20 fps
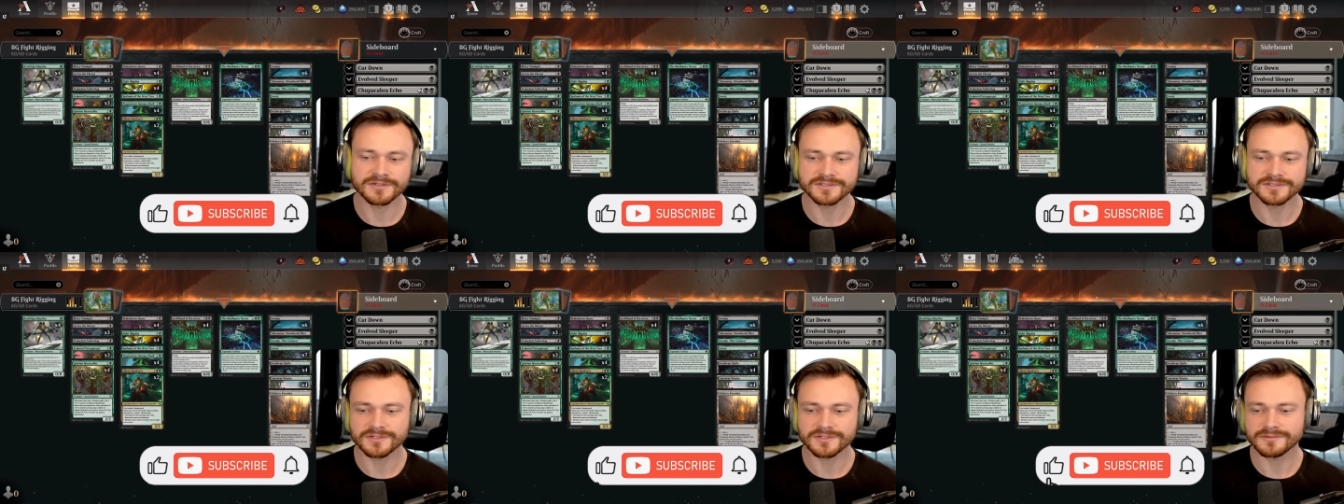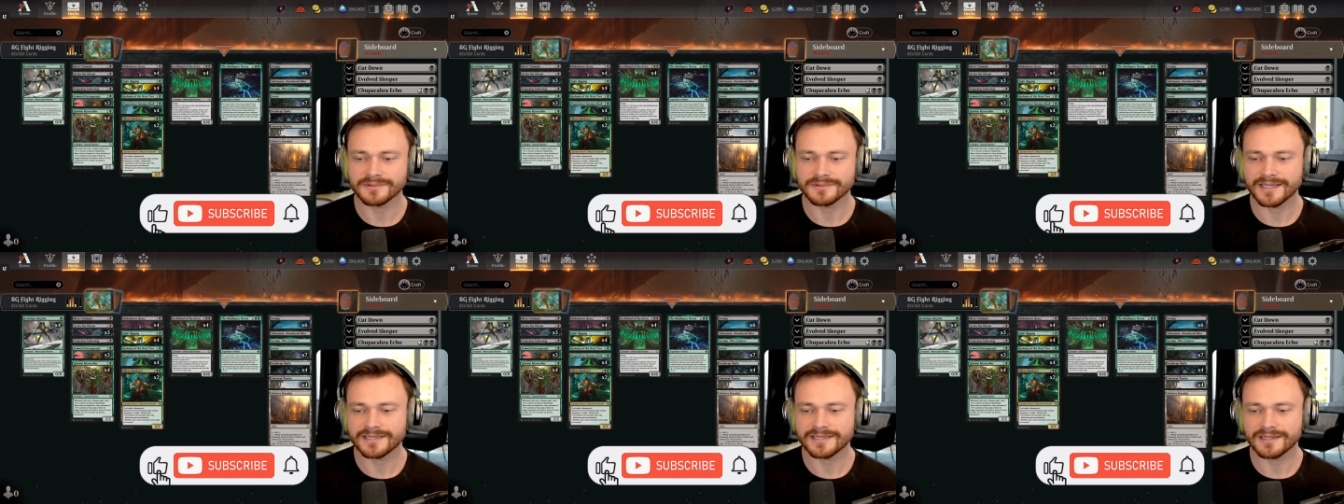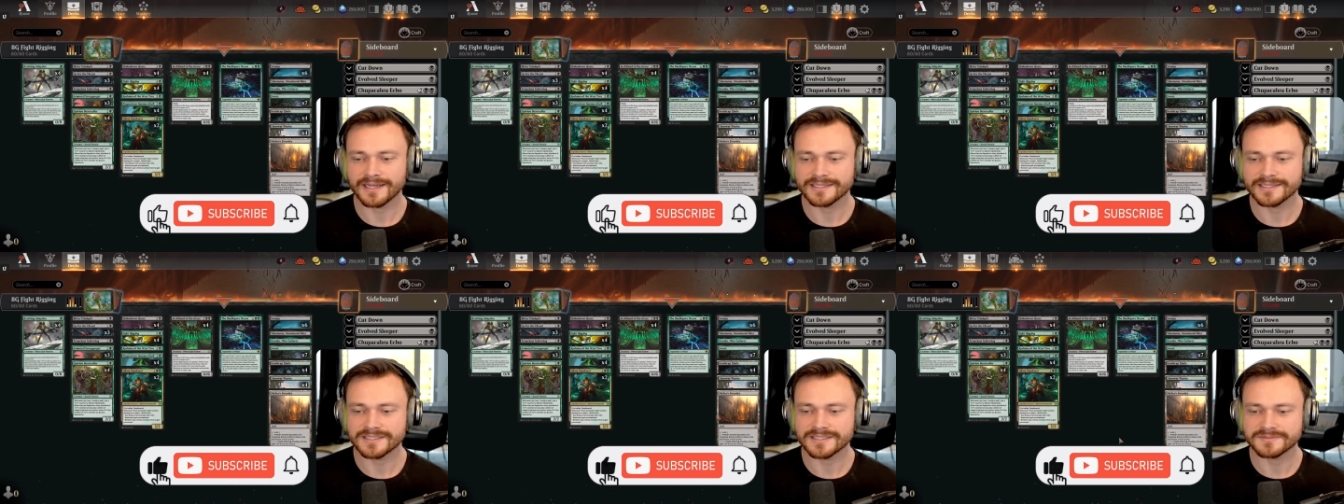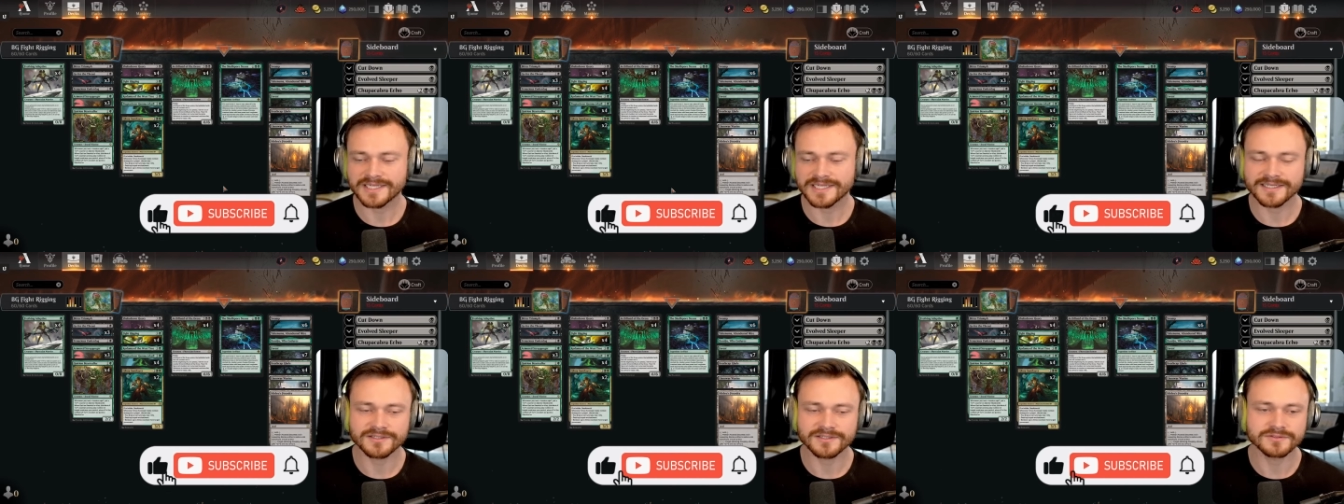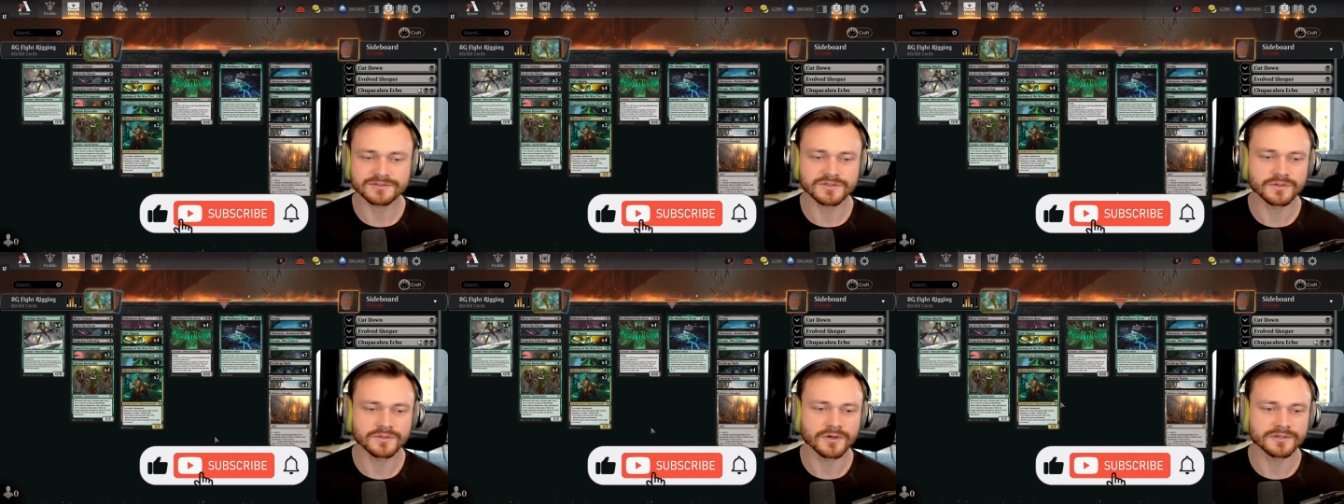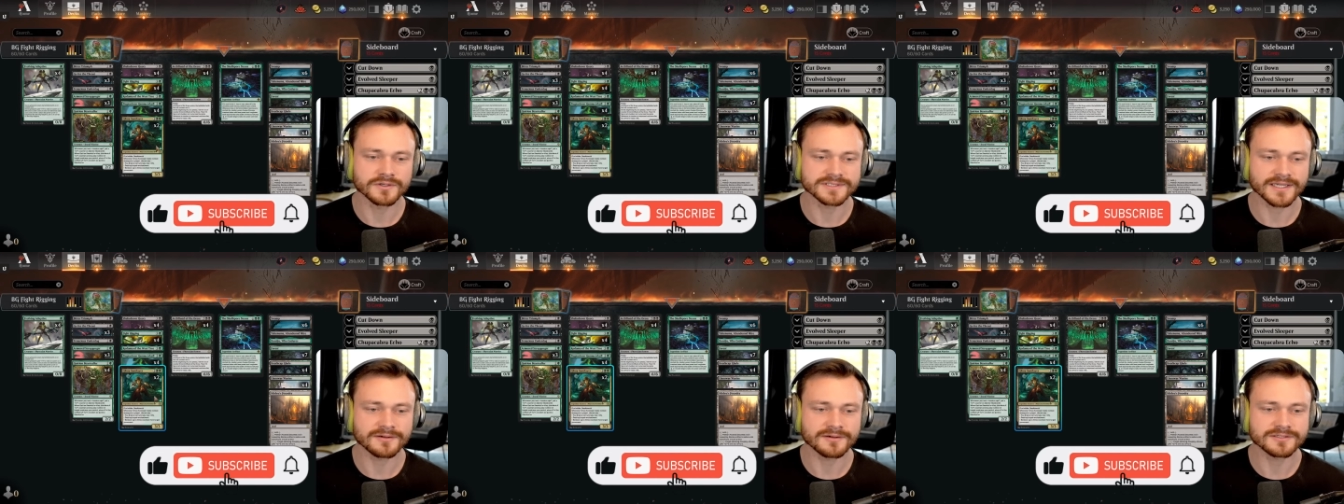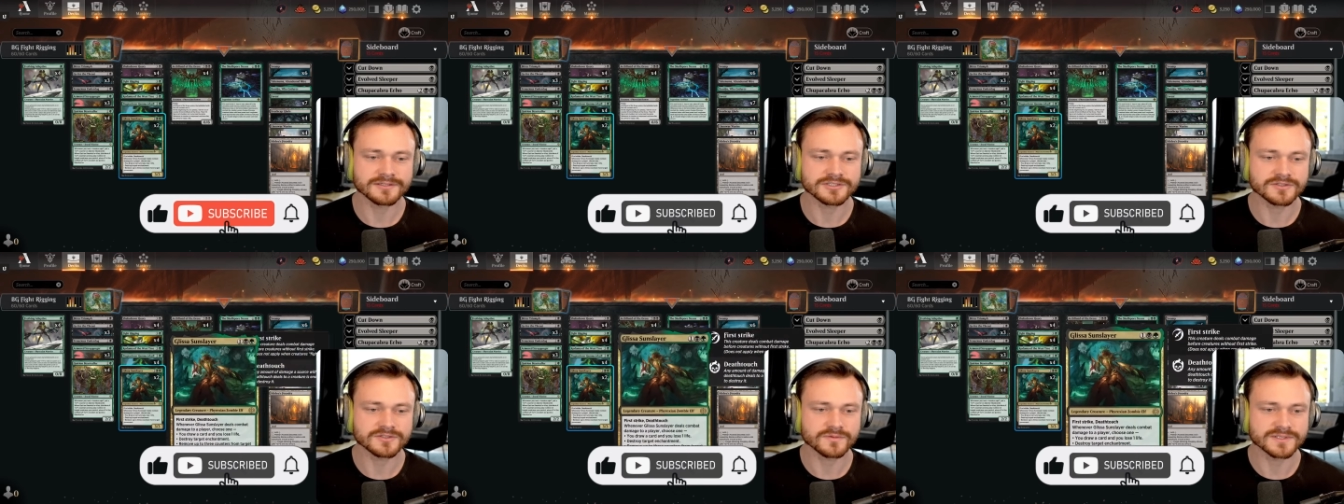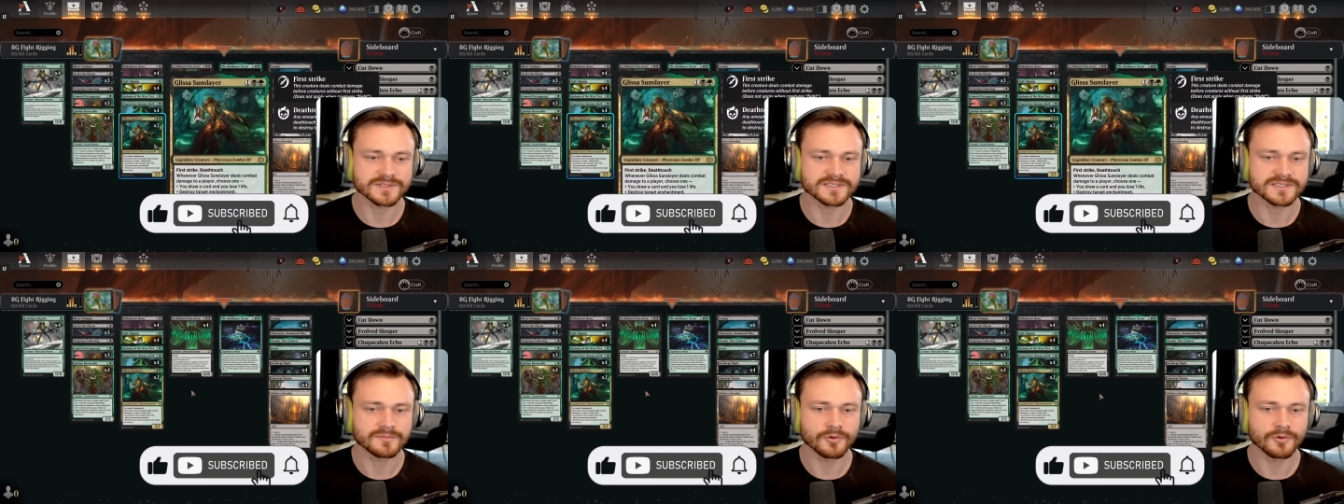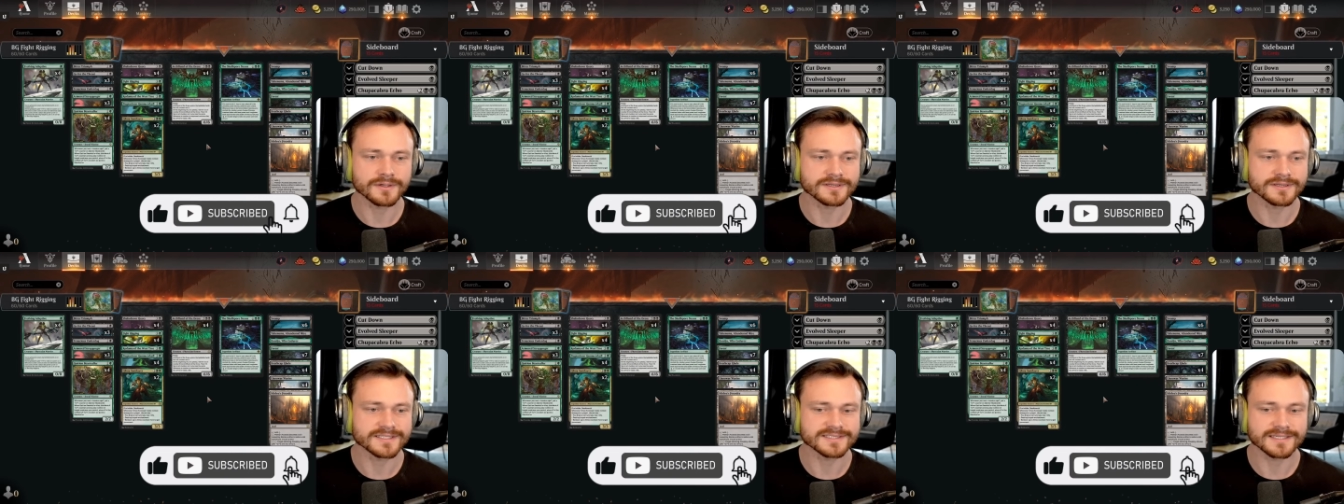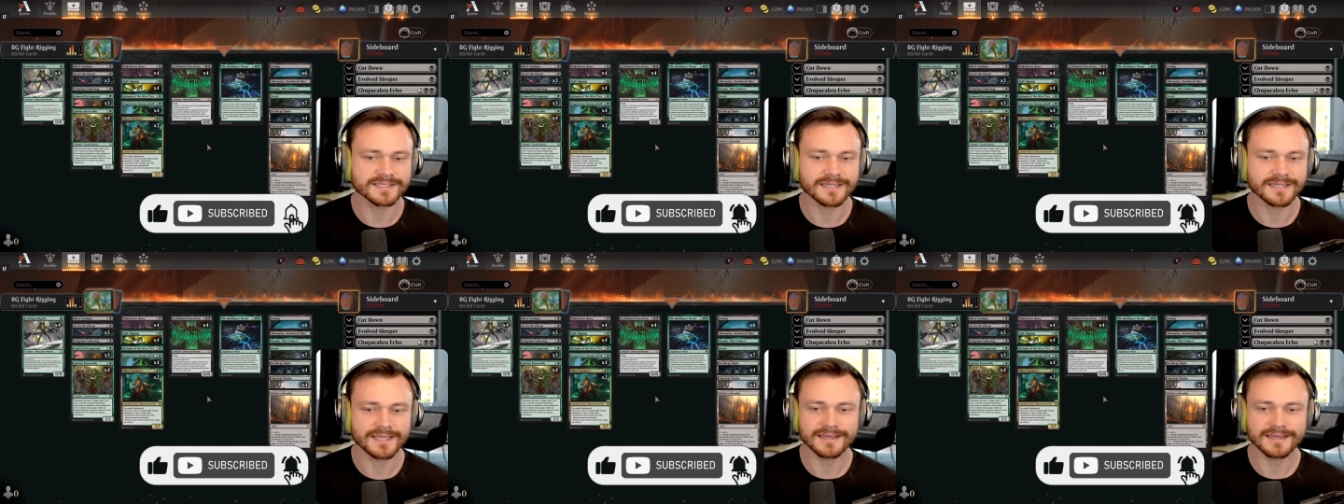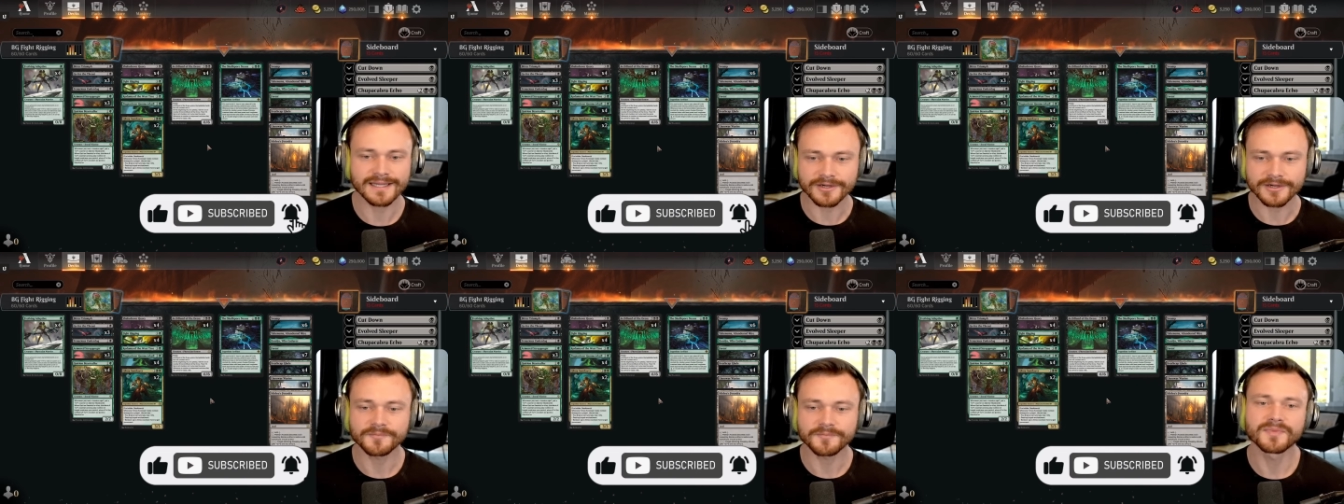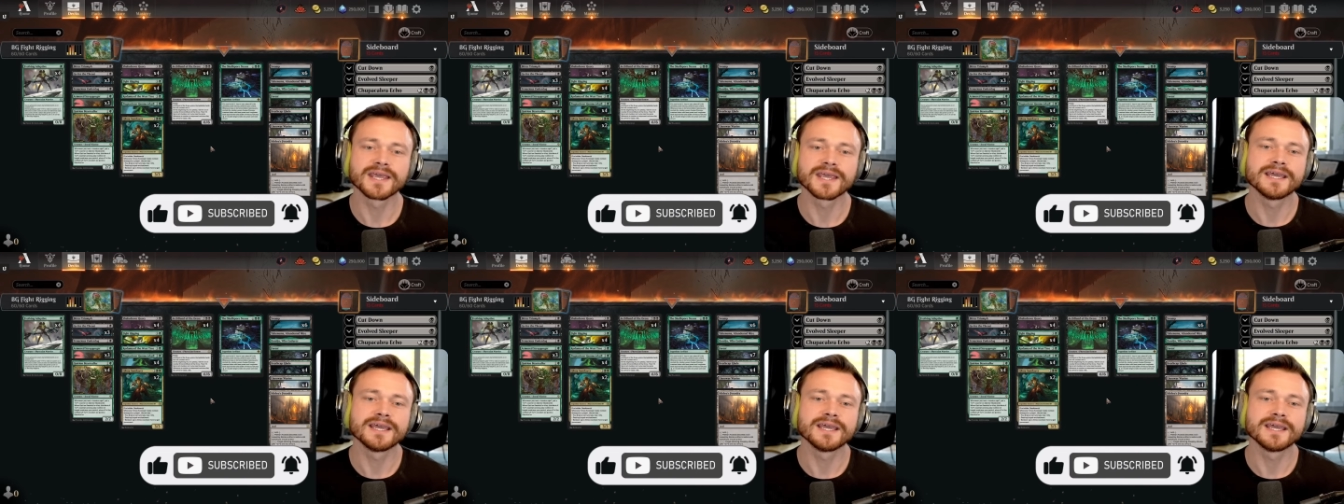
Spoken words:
So I ended up taking those 2 cards out and just run some more Glissa in there.